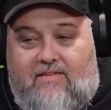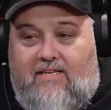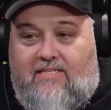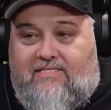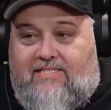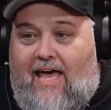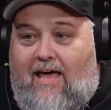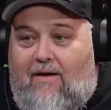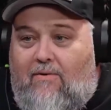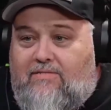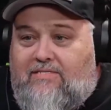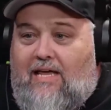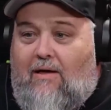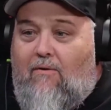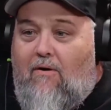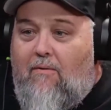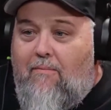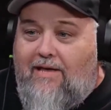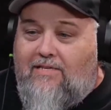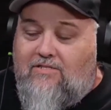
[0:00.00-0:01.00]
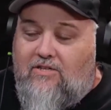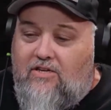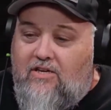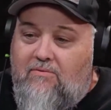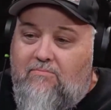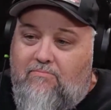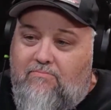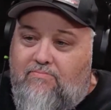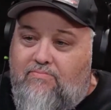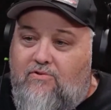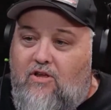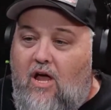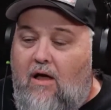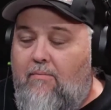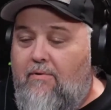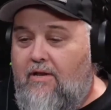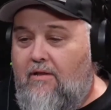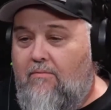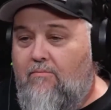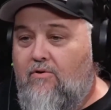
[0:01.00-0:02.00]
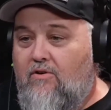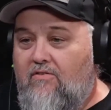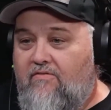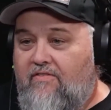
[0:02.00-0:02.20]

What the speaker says: that what makes a good comedy movie?